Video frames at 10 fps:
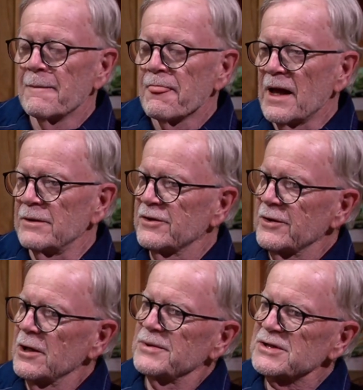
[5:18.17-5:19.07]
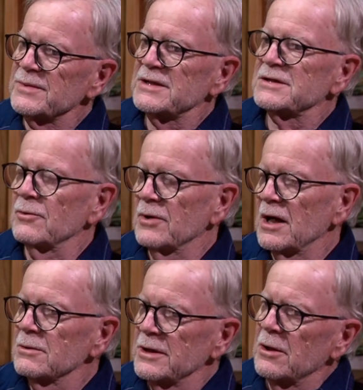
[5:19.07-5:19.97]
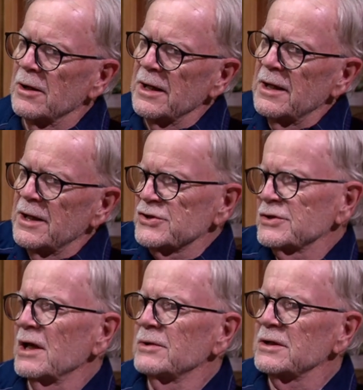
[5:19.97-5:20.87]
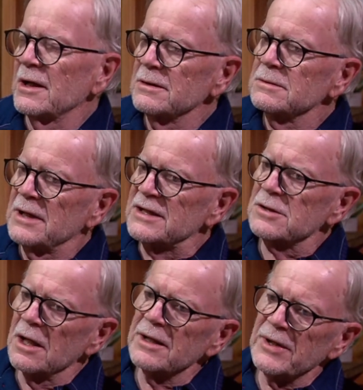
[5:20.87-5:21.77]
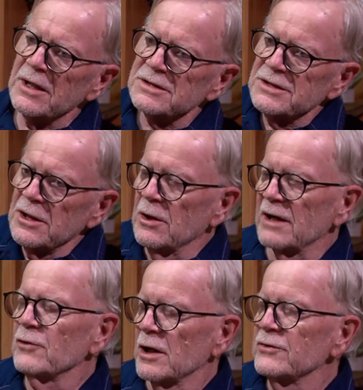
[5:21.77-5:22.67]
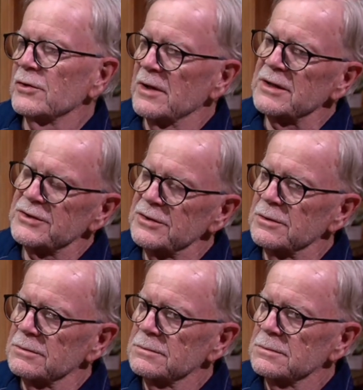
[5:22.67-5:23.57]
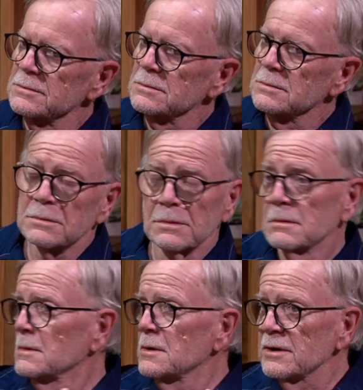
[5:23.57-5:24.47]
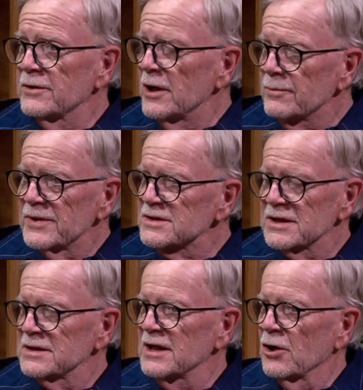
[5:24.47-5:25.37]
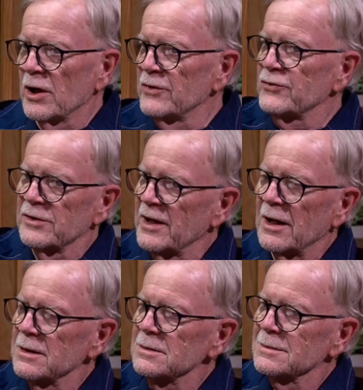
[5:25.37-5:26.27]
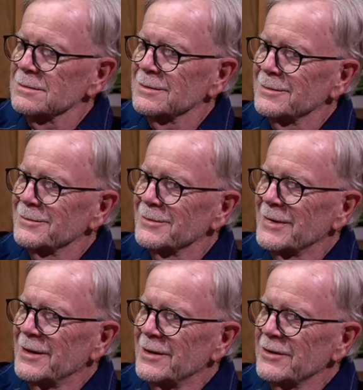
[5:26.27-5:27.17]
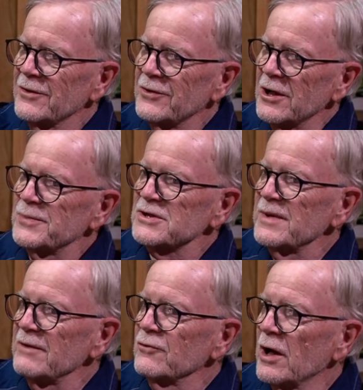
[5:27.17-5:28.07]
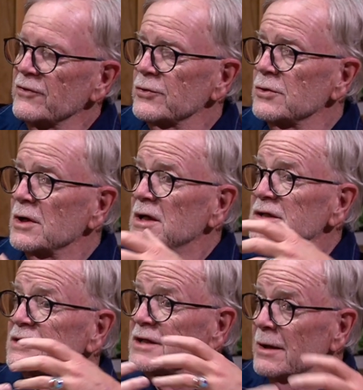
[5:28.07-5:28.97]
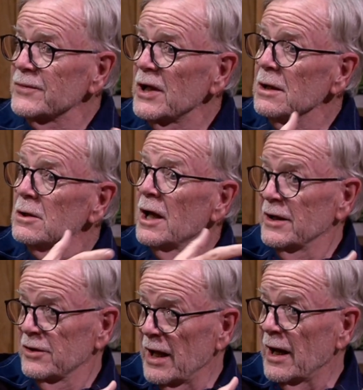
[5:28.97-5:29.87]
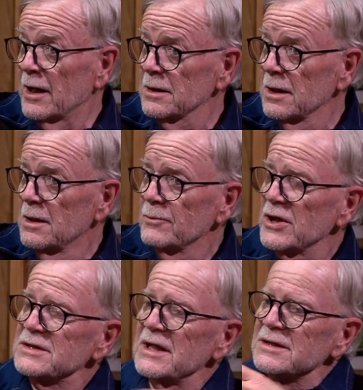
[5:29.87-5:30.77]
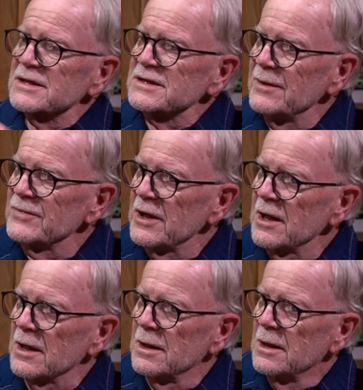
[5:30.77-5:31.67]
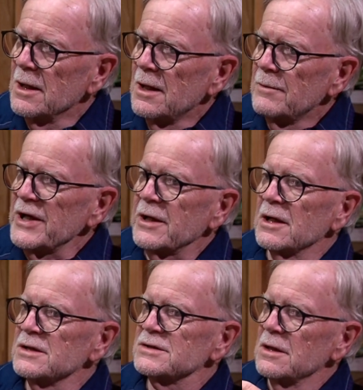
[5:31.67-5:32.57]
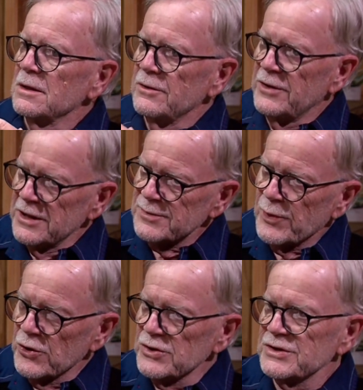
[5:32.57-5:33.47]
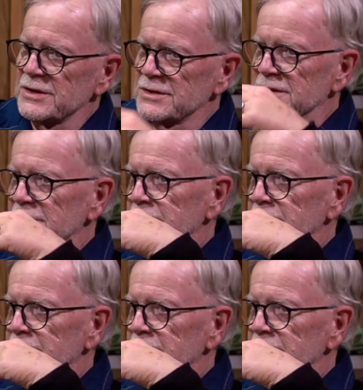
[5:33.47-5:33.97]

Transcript: And the therapist might say, wow, you know, I understand what that, that's like because, you know, I've gone through that too. The therapist hasn't gone through that. The therapist may have gone through something like that, but it's not the same thing because this person's